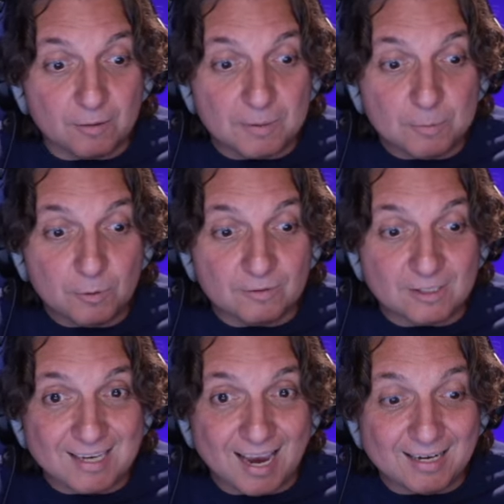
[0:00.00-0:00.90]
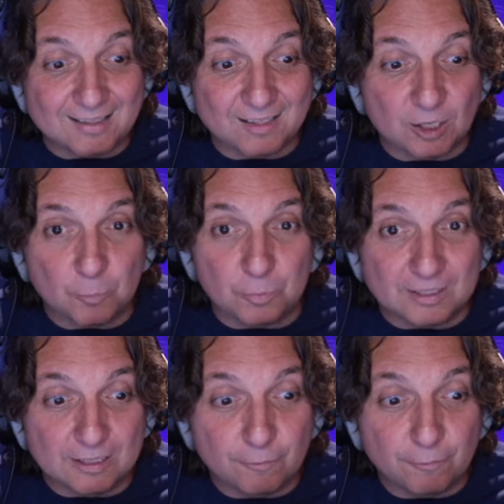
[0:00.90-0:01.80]
And people have decided that their
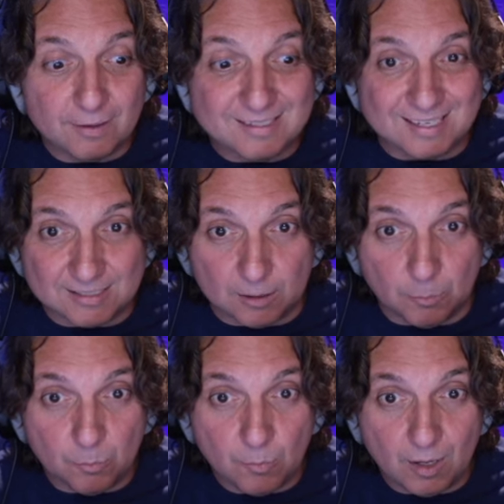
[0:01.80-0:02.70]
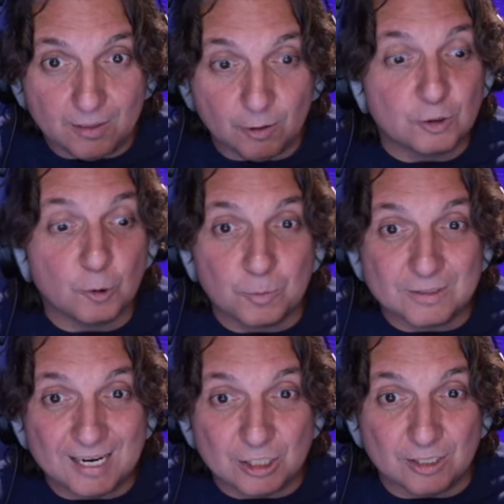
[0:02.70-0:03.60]
belief system and their
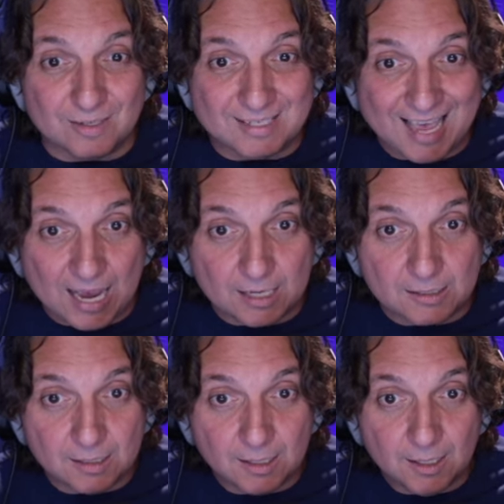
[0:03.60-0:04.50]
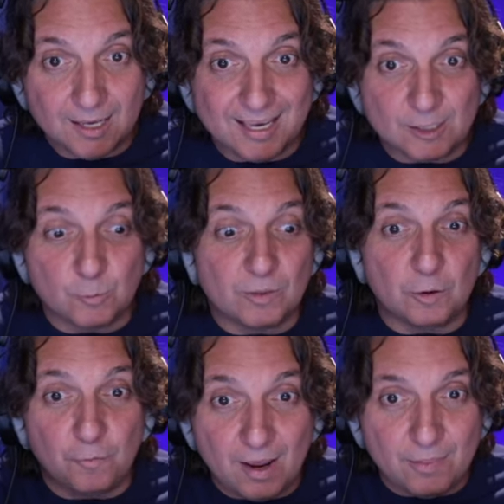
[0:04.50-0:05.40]
interpretation of the text is what
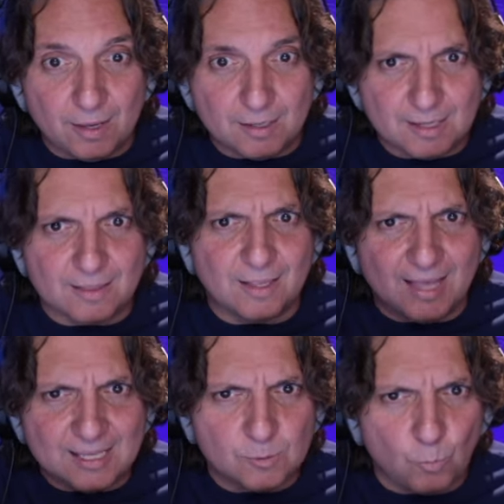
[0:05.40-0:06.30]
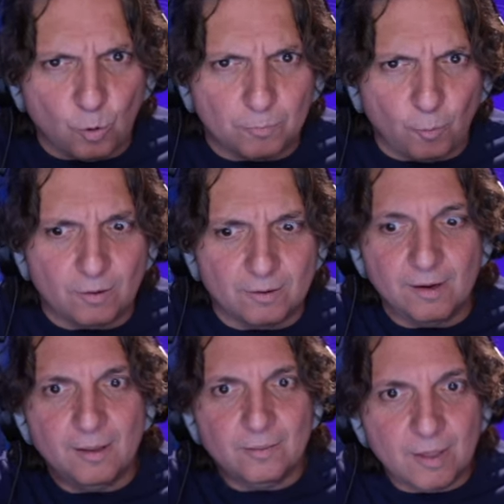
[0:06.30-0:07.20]
their faith is, and that that's more important
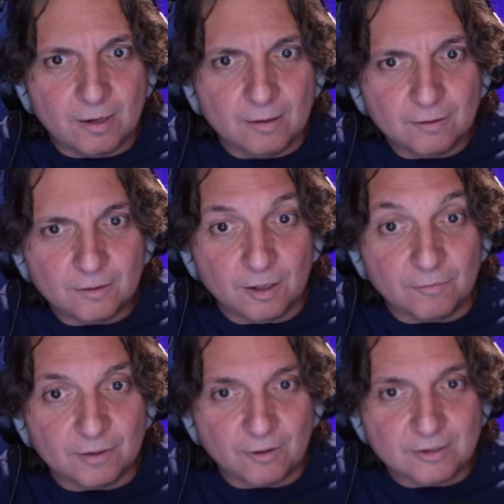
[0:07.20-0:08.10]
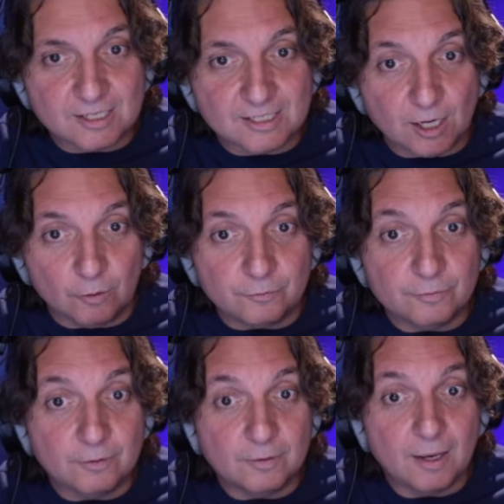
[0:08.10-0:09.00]
than loving others as self
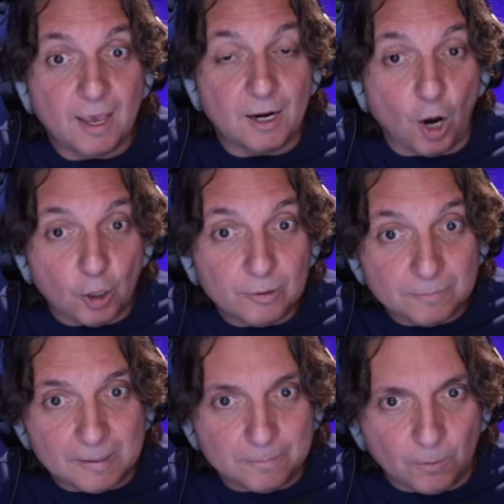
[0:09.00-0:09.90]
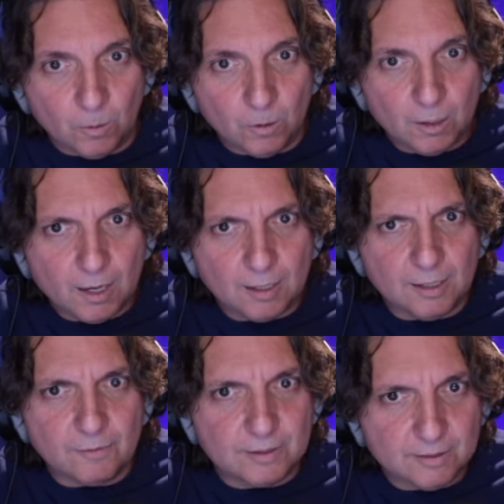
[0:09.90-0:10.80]
and honoring people and
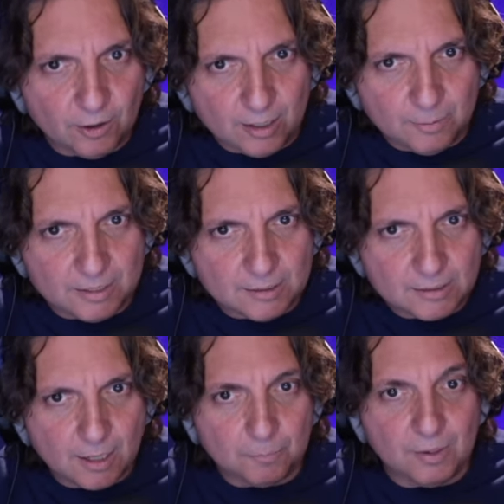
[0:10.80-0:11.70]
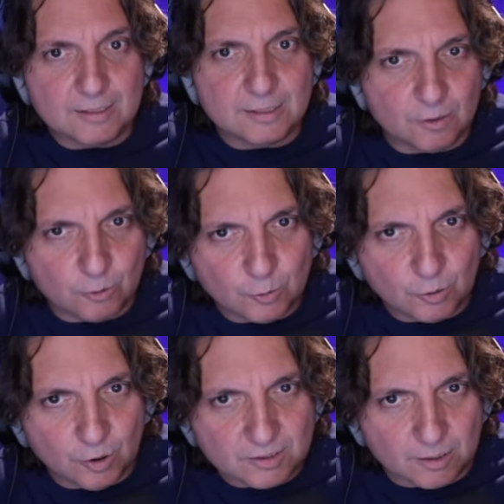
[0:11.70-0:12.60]
loving their enemies and blessing those who
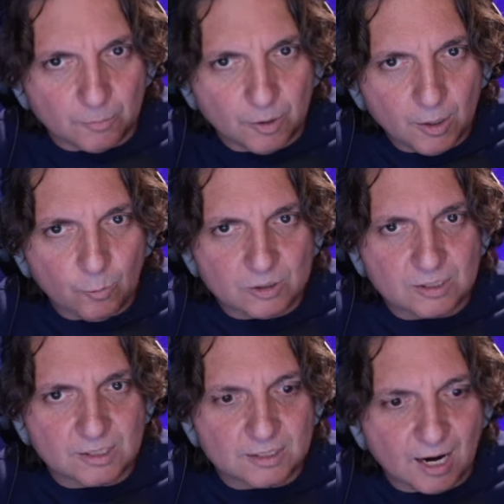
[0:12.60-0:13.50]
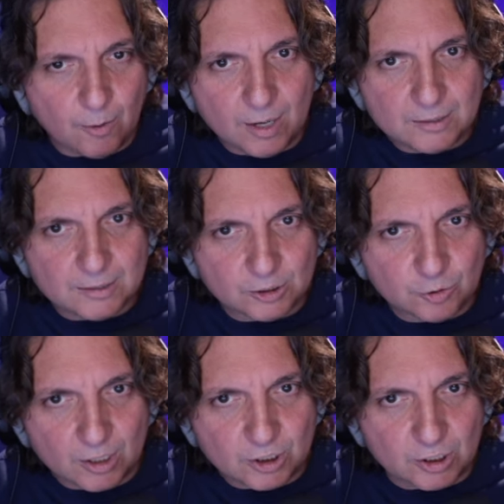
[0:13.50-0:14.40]
curse them, which is the direct
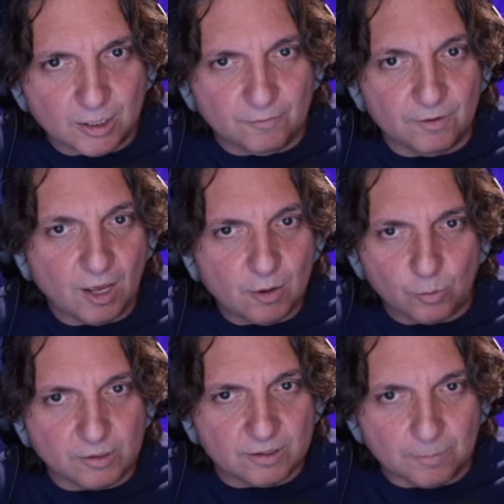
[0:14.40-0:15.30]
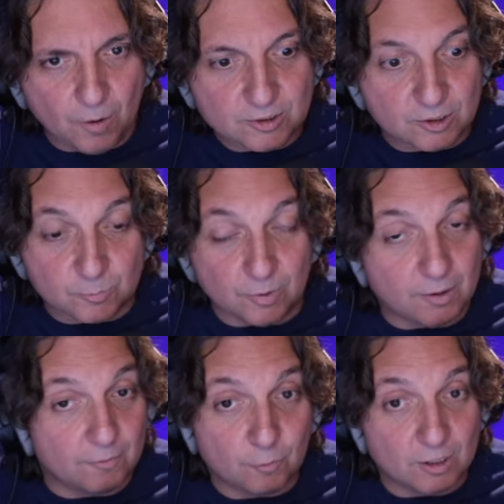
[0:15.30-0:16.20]
instruction of not only the apostles, but
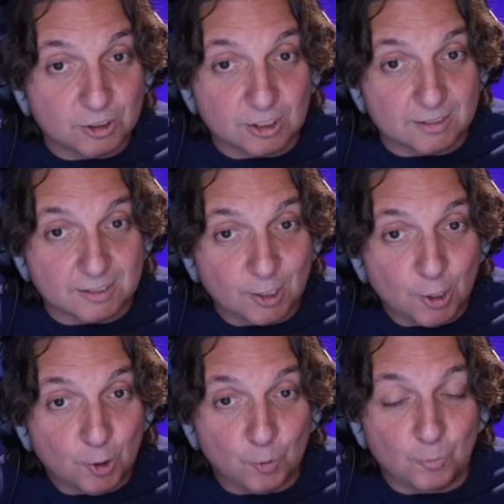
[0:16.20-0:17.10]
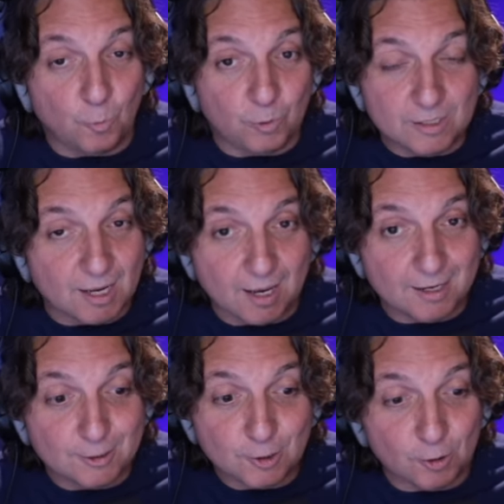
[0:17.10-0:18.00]
of Christ Jesus, whom we say
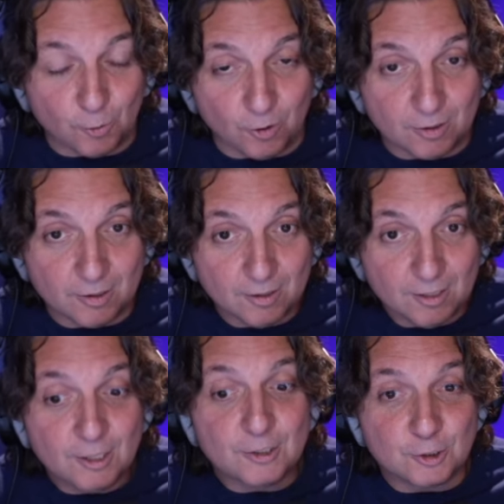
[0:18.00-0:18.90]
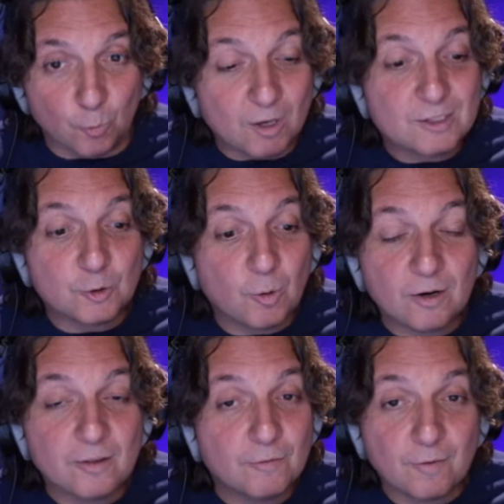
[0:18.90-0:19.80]
is our Lord. So what's
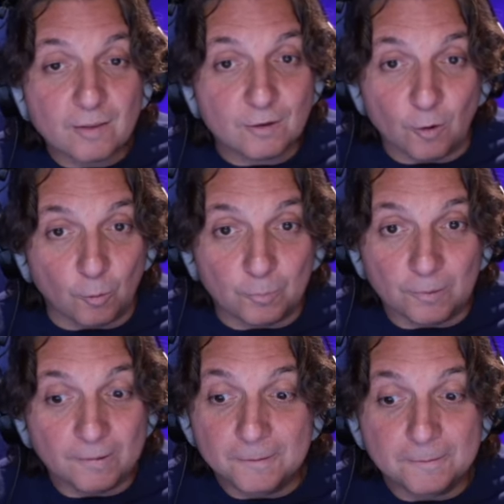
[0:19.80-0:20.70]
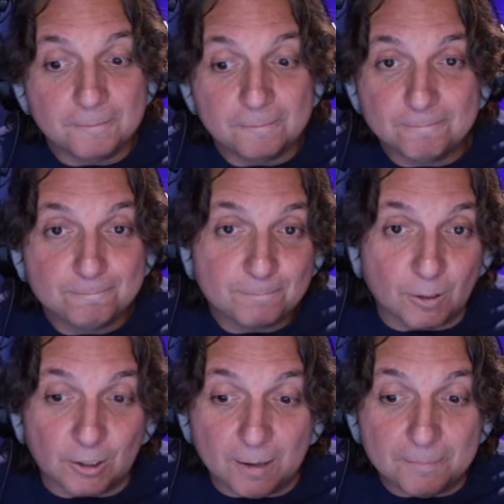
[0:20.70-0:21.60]
greater than faith and hope?
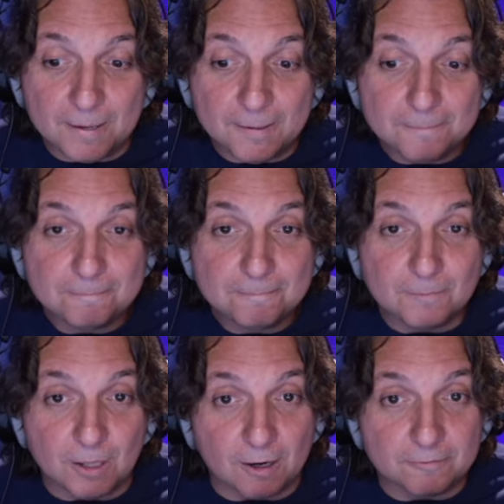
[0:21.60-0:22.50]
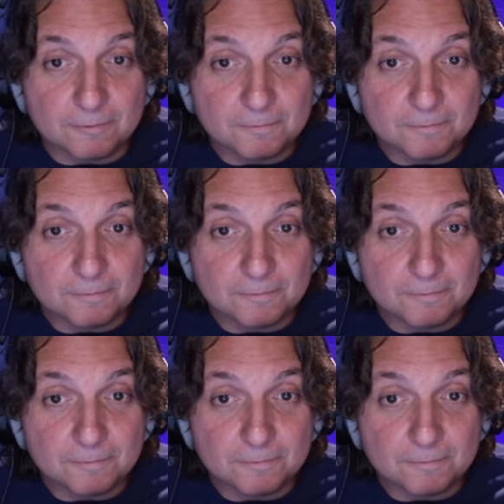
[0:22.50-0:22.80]
Agape love.